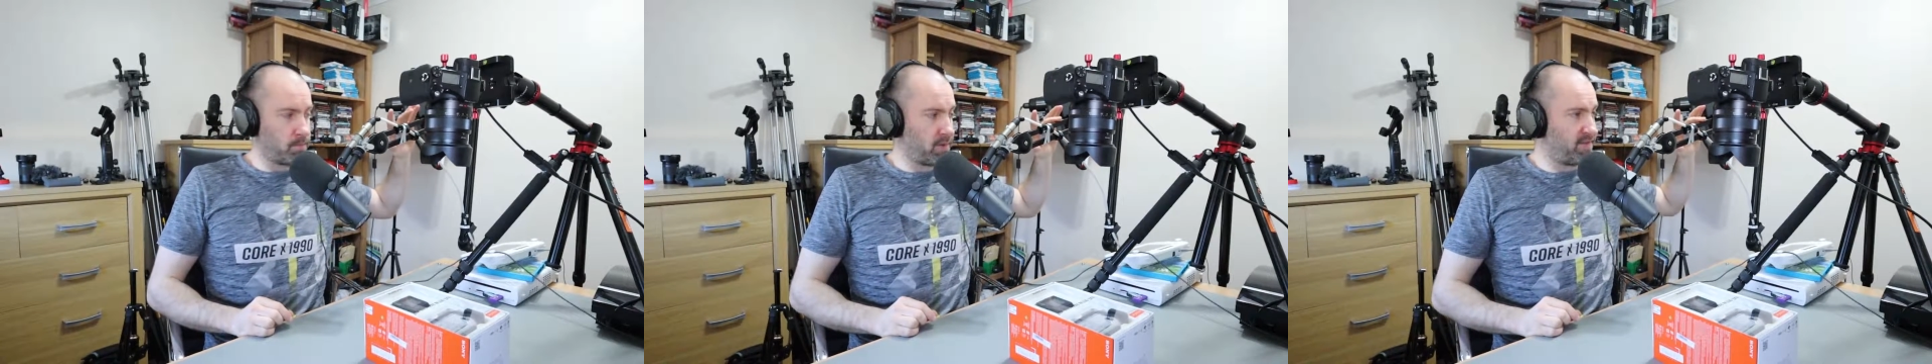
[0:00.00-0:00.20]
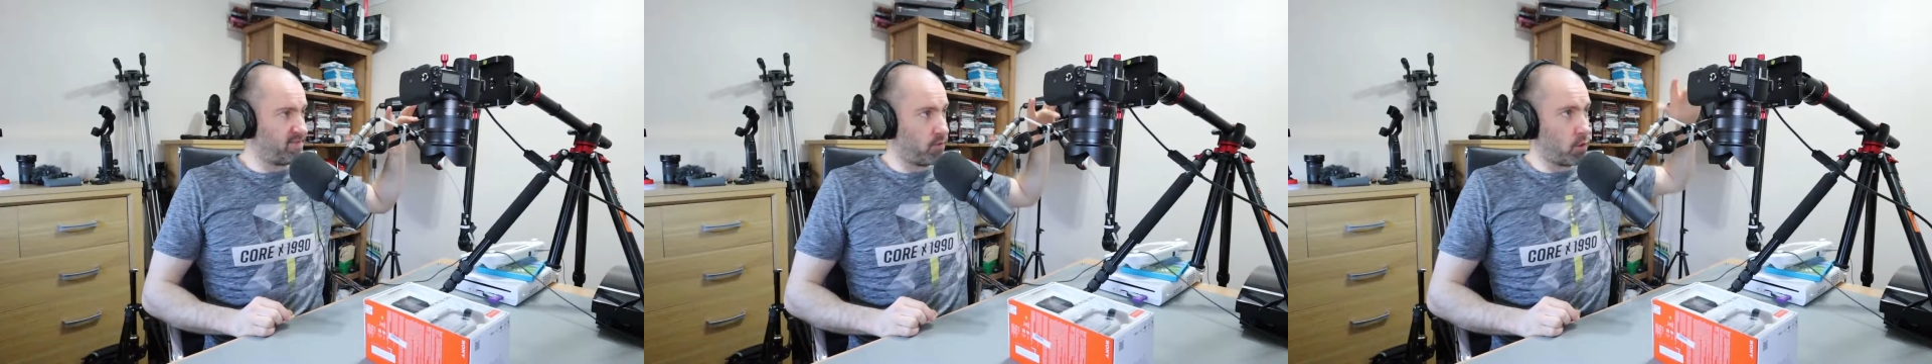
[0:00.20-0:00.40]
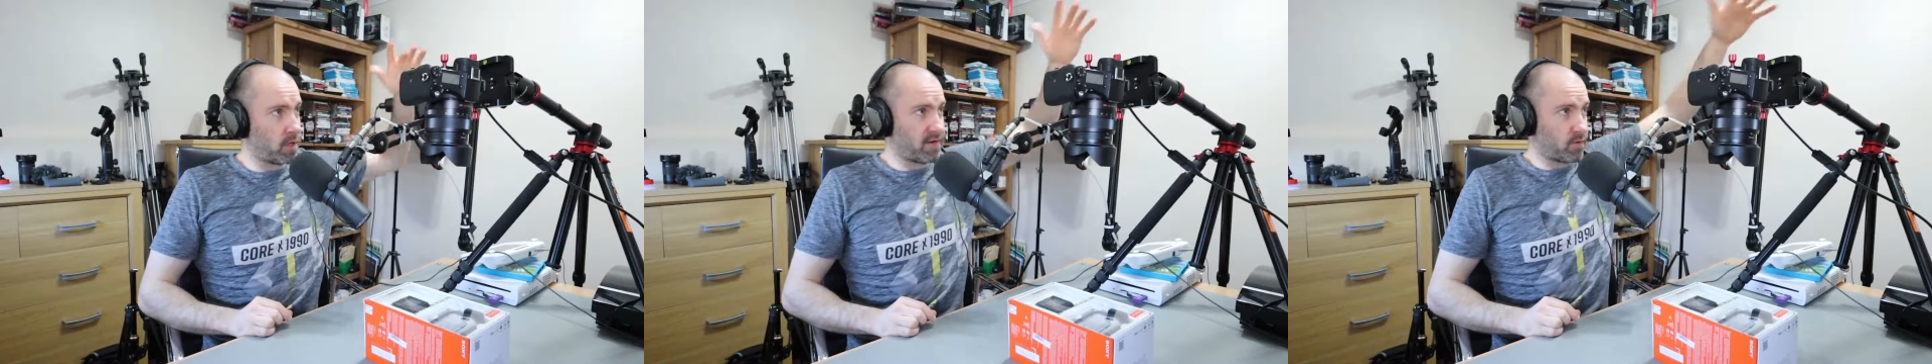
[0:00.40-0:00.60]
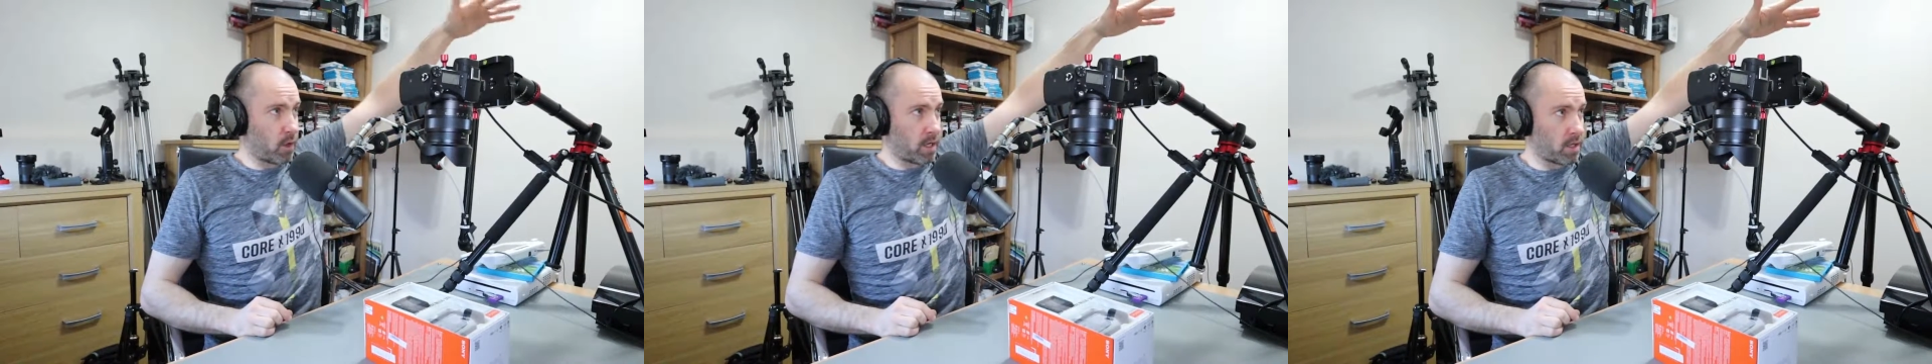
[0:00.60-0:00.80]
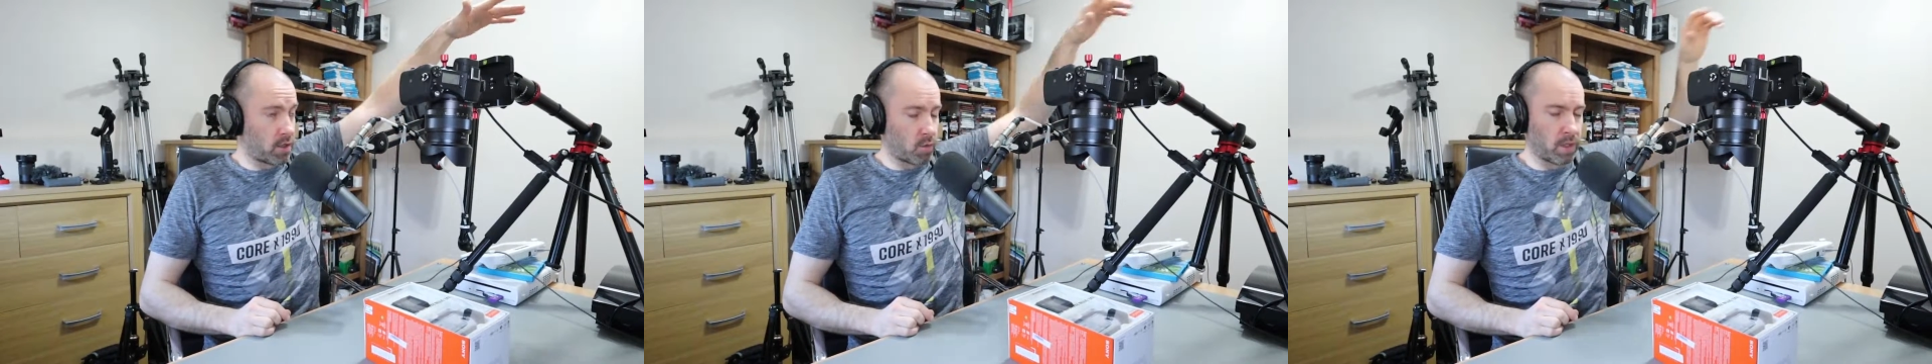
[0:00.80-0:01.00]
before. I've
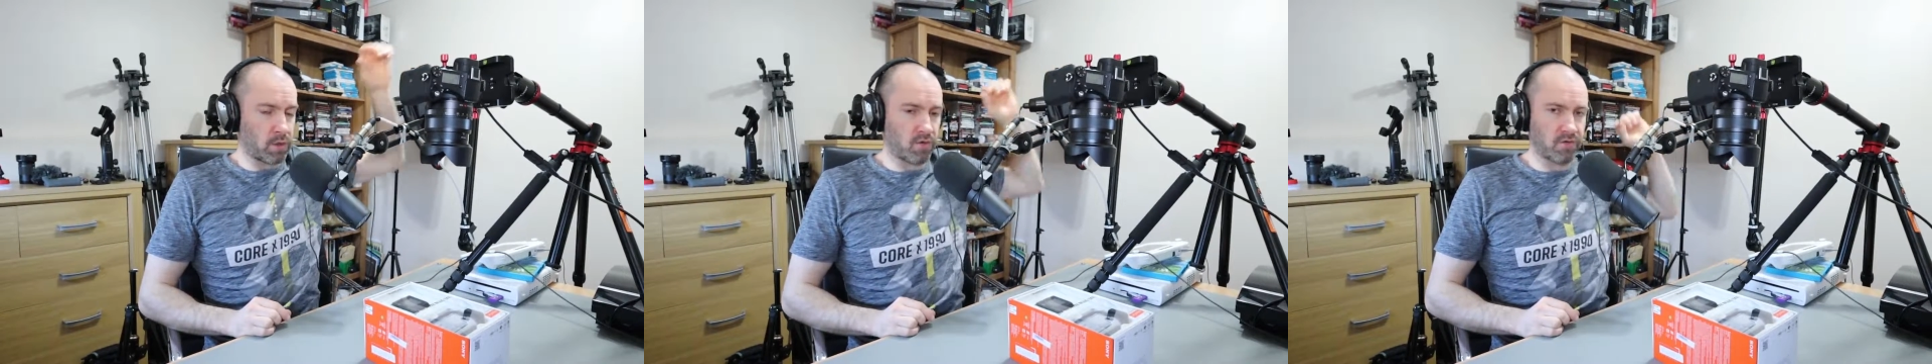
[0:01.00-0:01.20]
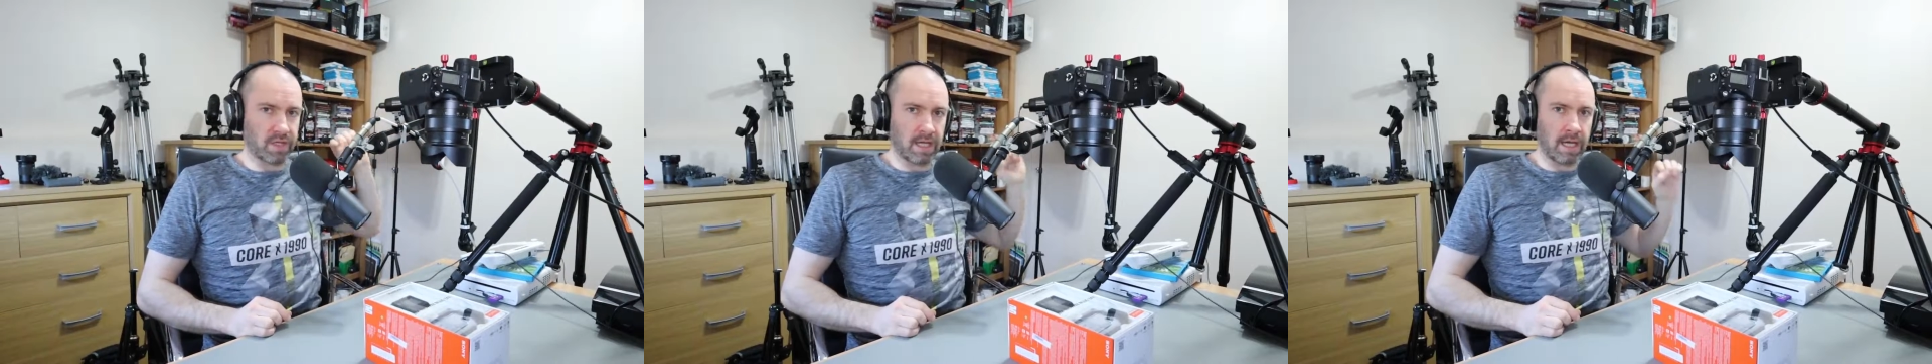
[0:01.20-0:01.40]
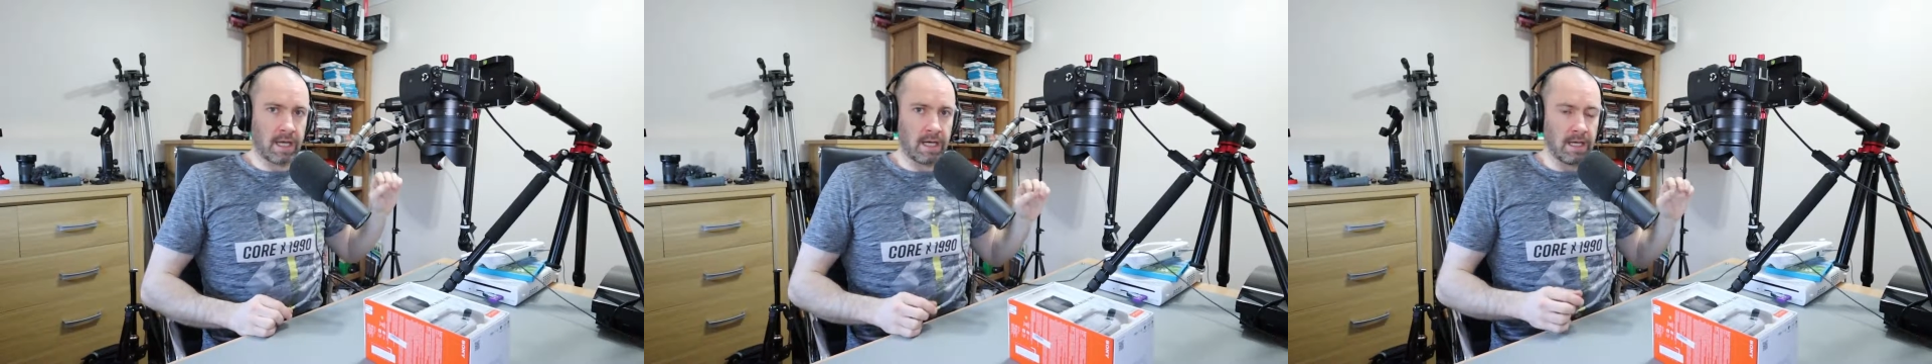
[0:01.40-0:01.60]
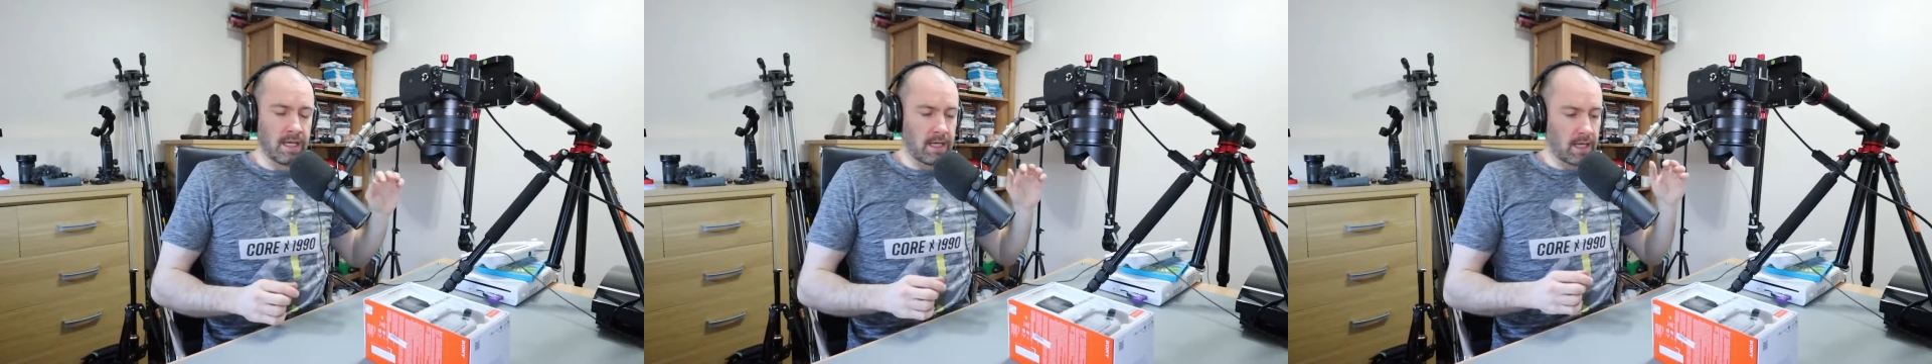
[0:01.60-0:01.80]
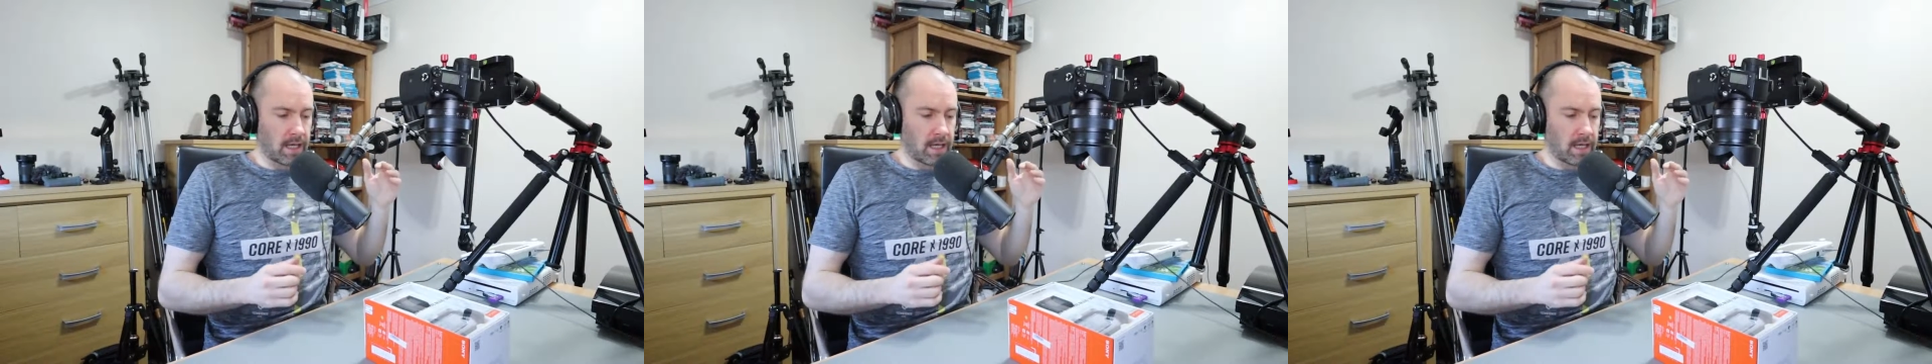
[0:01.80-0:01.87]
got another one over there.